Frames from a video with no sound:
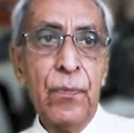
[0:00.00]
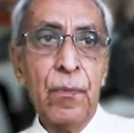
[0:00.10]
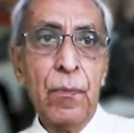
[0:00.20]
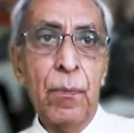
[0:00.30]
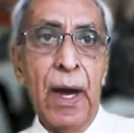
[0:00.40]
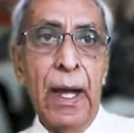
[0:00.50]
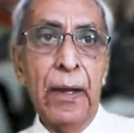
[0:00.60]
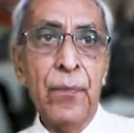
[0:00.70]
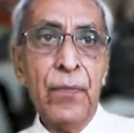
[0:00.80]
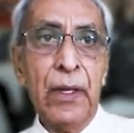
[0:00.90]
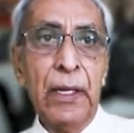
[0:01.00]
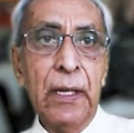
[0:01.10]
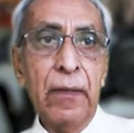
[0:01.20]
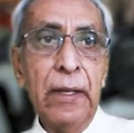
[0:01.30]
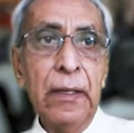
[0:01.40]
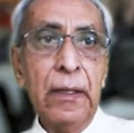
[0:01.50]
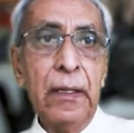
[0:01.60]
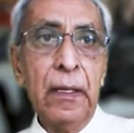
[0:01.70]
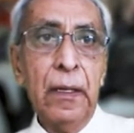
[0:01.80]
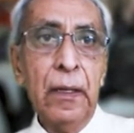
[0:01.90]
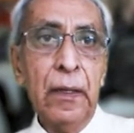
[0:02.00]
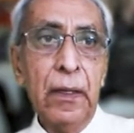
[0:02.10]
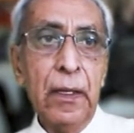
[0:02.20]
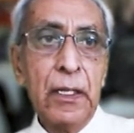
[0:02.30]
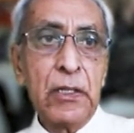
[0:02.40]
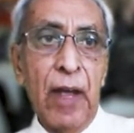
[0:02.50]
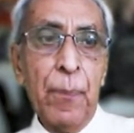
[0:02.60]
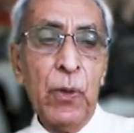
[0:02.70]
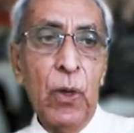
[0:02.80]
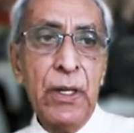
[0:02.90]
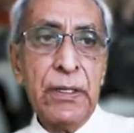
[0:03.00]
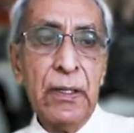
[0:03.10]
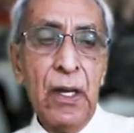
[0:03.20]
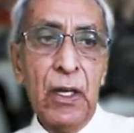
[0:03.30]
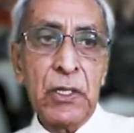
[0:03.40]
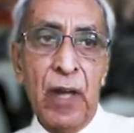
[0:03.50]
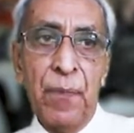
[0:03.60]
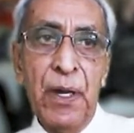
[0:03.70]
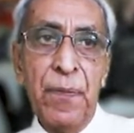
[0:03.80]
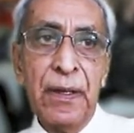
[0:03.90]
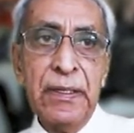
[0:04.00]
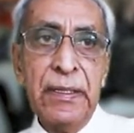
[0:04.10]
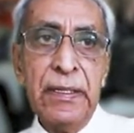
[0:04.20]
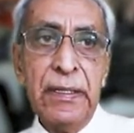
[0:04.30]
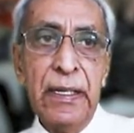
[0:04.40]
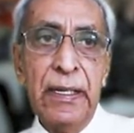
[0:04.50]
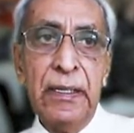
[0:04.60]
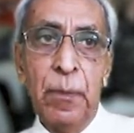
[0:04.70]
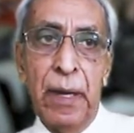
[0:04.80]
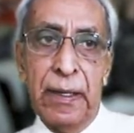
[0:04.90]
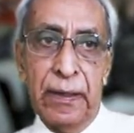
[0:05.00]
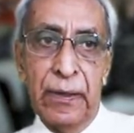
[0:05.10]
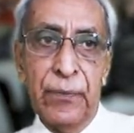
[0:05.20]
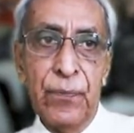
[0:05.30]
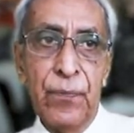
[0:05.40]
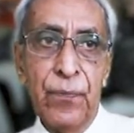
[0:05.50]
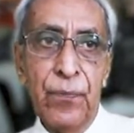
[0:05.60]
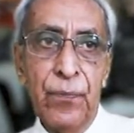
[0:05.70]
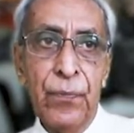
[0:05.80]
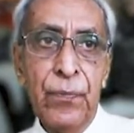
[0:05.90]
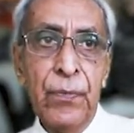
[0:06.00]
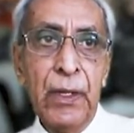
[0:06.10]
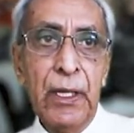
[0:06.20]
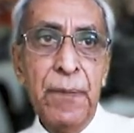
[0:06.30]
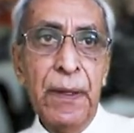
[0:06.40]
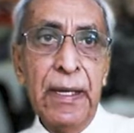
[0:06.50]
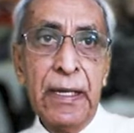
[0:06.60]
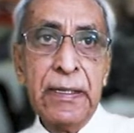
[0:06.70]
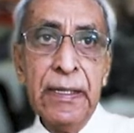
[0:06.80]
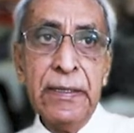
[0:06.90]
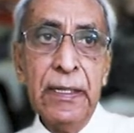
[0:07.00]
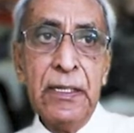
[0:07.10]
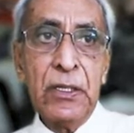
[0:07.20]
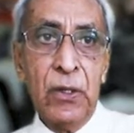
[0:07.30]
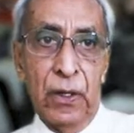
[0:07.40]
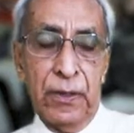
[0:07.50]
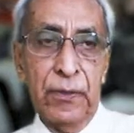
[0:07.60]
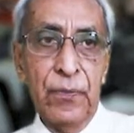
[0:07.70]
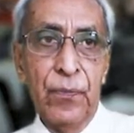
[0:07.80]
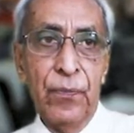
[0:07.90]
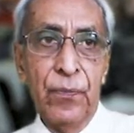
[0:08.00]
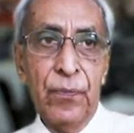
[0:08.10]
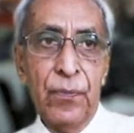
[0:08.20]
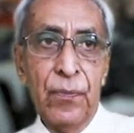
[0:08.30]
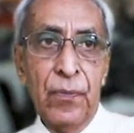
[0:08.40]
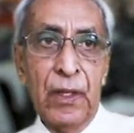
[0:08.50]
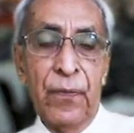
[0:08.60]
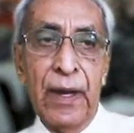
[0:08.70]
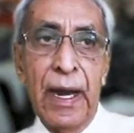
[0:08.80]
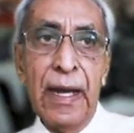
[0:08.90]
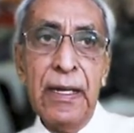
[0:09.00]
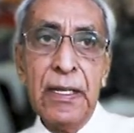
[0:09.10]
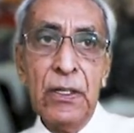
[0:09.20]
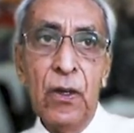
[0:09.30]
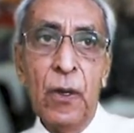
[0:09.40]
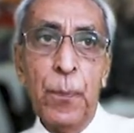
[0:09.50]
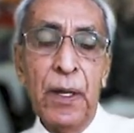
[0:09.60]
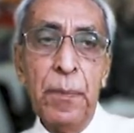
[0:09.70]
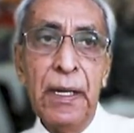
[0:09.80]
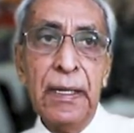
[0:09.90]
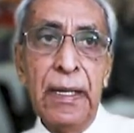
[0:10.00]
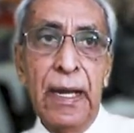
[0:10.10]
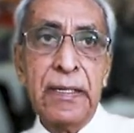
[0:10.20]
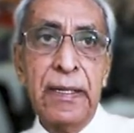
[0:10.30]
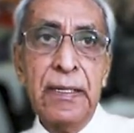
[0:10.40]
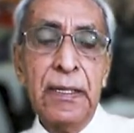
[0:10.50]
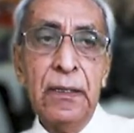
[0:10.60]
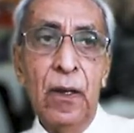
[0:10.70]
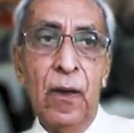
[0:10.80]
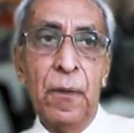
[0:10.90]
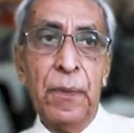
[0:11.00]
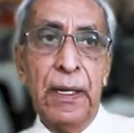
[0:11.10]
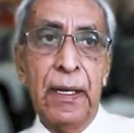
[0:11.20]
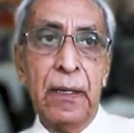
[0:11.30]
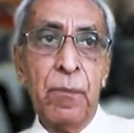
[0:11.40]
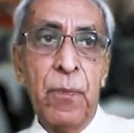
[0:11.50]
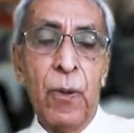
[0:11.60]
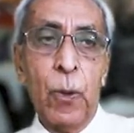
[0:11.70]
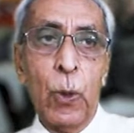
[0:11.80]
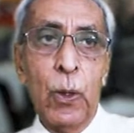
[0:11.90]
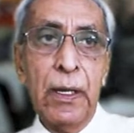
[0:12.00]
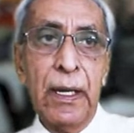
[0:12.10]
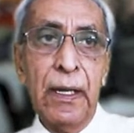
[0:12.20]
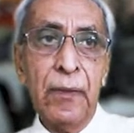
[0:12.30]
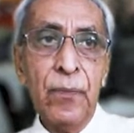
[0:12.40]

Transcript: by recovering the swap cost, swap differences in the matter. If an extension is sought, the FEDI does not permit an extension of a forward contract.